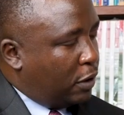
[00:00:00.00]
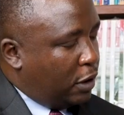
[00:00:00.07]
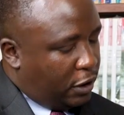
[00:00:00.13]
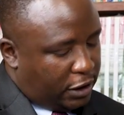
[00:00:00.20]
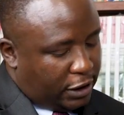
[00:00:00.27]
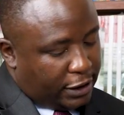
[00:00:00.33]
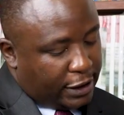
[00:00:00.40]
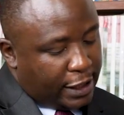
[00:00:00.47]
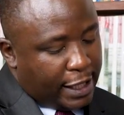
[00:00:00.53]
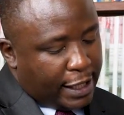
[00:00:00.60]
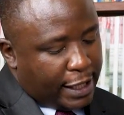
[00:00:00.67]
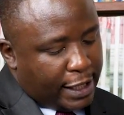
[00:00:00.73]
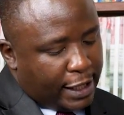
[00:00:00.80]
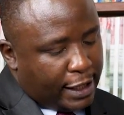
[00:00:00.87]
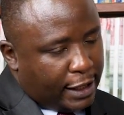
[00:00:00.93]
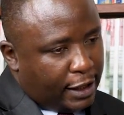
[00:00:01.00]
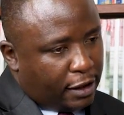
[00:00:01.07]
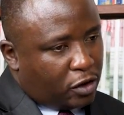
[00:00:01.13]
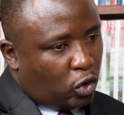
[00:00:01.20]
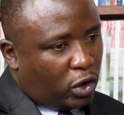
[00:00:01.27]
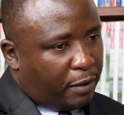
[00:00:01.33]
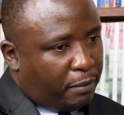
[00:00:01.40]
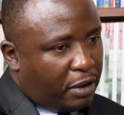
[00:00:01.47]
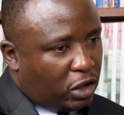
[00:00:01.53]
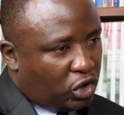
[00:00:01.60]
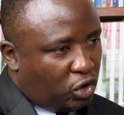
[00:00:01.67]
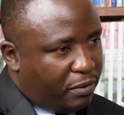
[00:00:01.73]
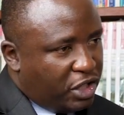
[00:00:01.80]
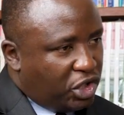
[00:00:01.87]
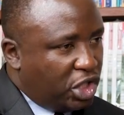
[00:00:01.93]
Indeed. Let's talk about,
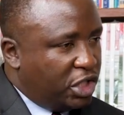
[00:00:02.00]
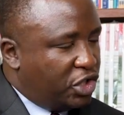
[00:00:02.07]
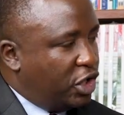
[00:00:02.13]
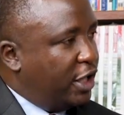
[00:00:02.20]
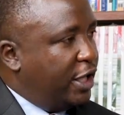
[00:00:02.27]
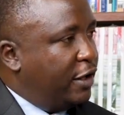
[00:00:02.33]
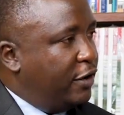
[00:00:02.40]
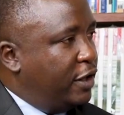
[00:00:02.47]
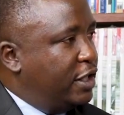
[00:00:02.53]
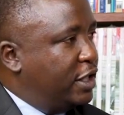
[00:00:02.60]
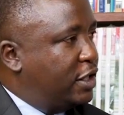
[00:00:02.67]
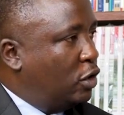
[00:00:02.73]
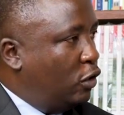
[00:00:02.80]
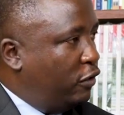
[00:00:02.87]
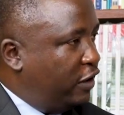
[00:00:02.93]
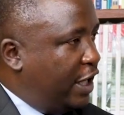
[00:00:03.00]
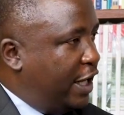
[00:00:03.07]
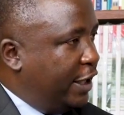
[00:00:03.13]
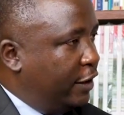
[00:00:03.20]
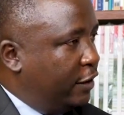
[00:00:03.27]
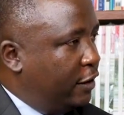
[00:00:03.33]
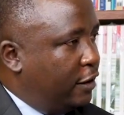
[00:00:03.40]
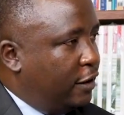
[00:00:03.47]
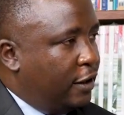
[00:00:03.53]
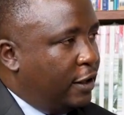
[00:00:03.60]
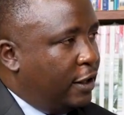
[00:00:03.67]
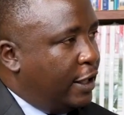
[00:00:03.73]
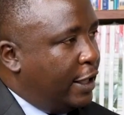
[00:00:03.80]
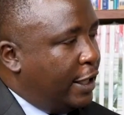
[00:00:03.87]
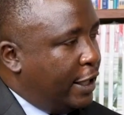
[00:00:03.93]
you mentioned it earlier, the debt overhang,
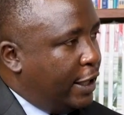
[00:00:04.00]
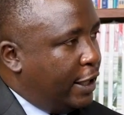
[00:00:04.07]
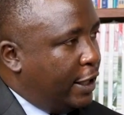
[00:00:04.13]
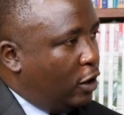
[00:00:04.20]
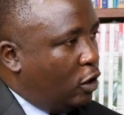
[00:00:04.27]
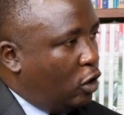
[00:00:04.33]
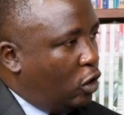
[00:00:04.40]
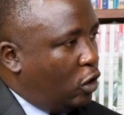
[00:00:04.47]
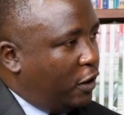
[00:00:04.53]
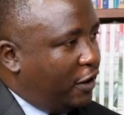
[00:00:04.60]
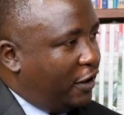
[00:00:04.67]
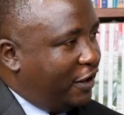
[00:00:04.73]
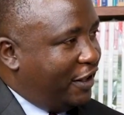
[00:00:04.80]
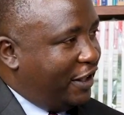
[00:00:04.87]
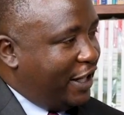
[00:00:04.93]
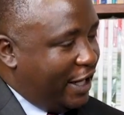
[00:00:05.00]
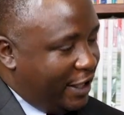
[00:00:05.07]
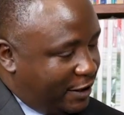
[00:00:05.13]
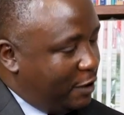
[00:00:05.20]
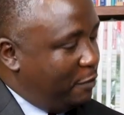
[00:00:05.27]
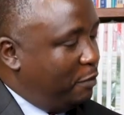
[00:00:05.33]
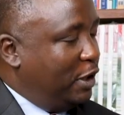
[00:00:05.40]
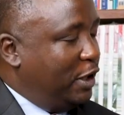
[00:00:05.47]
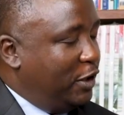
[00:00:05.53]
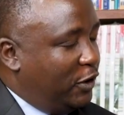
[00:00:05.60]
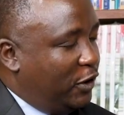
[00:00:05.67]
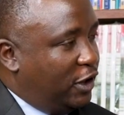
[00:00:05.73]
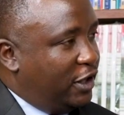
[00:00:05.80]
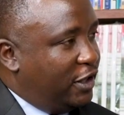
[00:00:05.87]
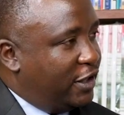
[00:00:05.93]
$18 billion.
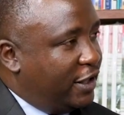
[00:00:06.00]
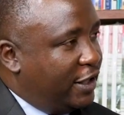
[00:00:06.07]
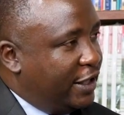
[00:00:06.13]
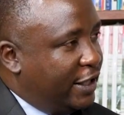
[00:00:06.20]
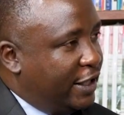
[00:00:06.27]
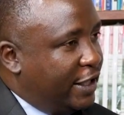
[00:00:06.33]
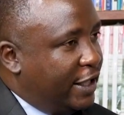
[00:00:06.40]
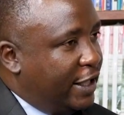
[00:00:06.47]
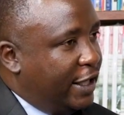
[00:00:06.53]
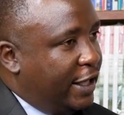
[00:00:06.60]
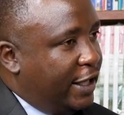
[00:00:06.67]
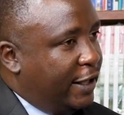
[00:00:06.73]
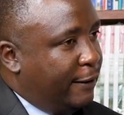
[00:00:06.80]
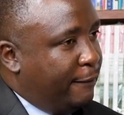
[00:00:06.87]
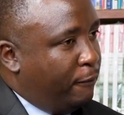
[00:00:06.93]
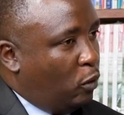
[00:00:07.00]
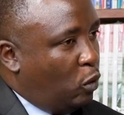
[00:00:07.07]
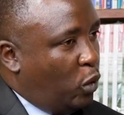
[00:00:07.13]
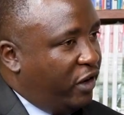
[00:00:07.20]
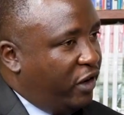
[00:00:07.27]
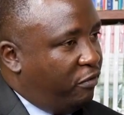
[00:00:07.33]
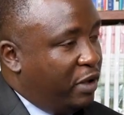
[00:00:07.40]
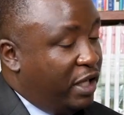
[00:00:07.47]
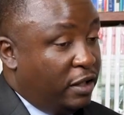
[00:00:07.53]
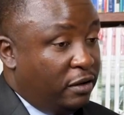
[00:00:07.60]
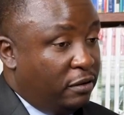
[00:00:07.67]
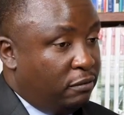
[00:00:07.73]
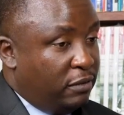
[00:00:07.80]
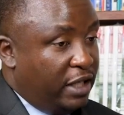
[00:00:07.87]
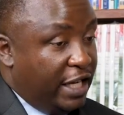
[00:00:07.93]
We've
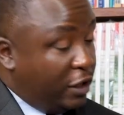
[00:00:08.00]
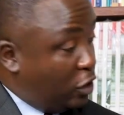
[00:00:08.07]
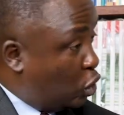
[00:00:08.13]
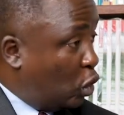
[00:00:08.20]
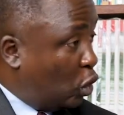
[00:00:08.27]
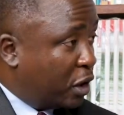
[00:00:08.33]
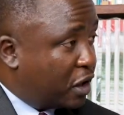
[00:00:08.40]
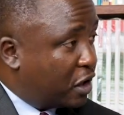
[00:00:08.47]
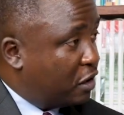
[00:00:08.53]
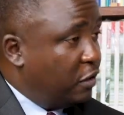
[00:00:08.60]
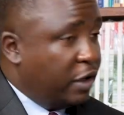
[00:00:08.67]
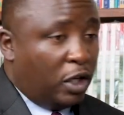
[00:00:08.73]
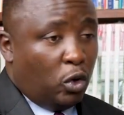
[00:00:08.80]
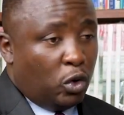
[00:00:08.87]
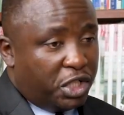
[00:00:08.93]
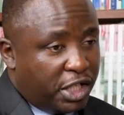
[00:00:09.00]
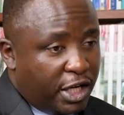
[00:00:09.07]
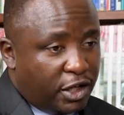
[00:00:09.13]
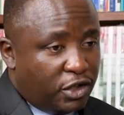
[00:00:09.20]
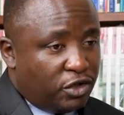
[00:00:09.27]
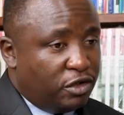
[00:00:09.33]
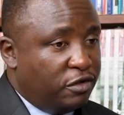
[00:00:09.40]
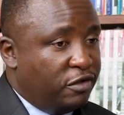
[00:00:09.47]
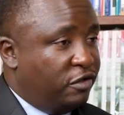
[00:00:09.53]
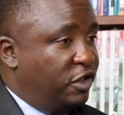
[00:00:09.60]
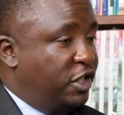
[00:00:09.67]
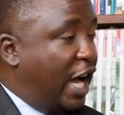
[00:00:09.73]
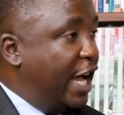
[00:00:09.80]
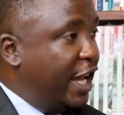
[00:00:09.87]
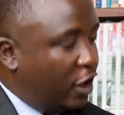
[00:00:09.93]
been in talks, negotiations,
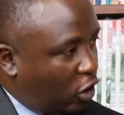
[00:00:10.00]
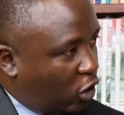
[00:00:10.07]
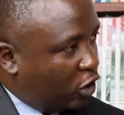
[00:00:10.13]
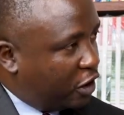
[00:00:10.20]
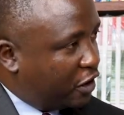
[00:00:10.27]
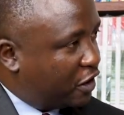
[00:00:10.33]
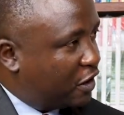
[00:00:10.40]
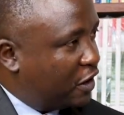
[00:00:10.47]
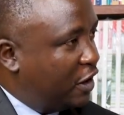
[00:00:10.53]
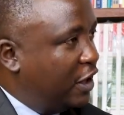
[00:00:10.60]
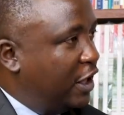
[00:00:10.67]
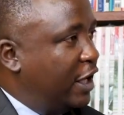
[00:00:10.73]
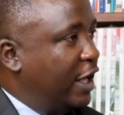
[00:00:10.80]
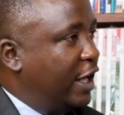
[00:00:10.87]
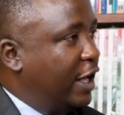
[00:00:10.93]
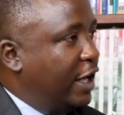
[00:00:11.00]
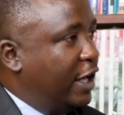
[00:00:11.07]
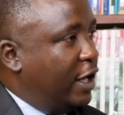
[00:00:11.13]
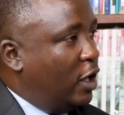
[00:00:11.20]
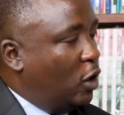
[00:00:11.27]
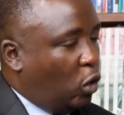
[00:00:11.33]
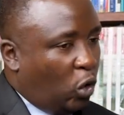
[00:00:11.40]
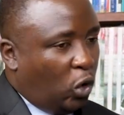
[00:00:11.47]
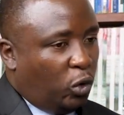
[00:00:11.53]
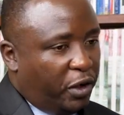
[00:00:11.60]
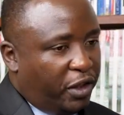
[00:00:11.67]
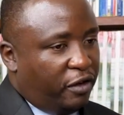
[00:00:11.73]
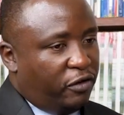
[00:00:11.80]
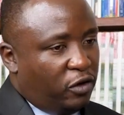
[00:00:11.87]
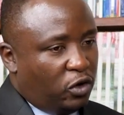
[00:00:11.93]
dialogues, all
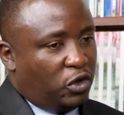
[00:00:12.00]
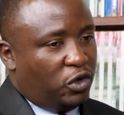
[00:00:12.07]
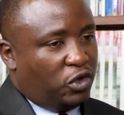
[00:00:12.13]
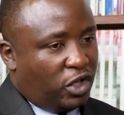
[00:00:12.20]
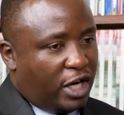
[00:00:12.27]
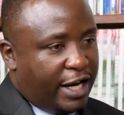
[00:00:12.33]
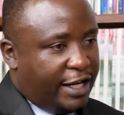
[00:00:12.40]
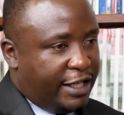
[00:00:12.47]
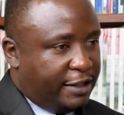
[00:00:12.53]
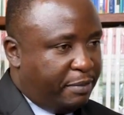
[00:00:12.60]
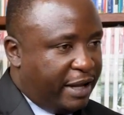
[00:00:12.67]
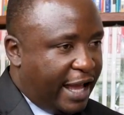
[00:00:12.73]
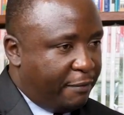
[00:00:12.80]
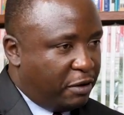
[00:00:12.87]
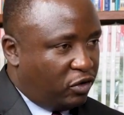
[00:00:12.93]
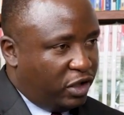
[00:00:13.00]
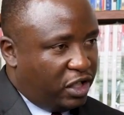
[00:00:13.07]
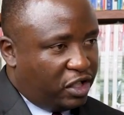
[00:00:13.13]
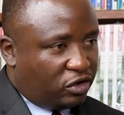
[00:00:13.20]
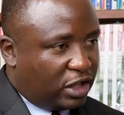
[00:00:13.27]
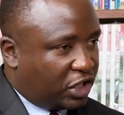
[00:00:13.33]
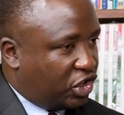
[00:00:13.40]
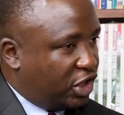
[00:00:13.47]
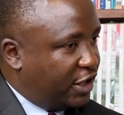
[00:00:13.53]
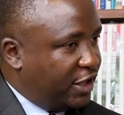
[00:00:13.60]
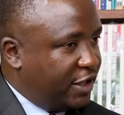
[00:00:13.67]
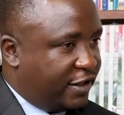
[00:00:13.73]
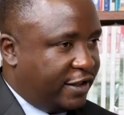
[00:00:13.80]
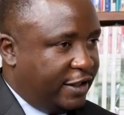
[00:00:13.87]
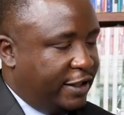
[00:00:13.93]
with a view to try and perhaps restructure
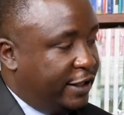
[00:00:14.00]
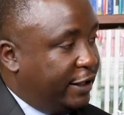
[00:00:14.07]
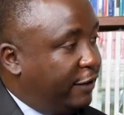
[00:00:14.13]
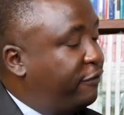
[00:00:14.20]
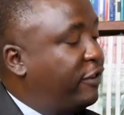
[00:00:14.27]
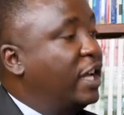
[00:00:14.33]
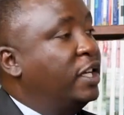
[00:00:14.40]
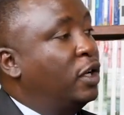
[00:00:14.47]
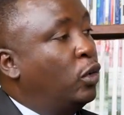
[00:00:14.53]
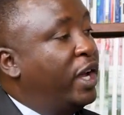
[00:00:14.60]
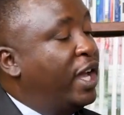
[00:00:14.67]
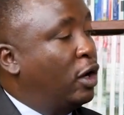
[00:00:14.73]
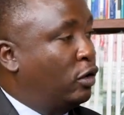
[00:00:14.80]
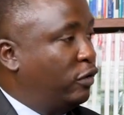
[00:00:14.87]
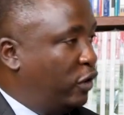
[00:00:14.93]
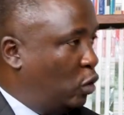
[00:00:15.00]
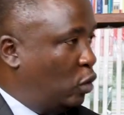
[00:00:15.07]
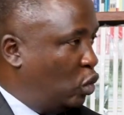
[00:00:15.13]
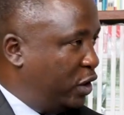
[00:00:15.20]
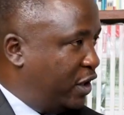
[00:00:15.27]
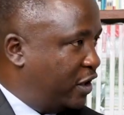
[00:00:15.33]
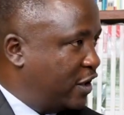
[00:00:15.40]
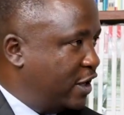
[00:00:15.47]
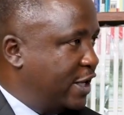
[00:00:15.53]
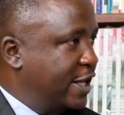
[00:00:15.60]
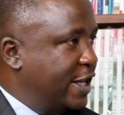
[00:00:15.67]
this and find a way out of the woods.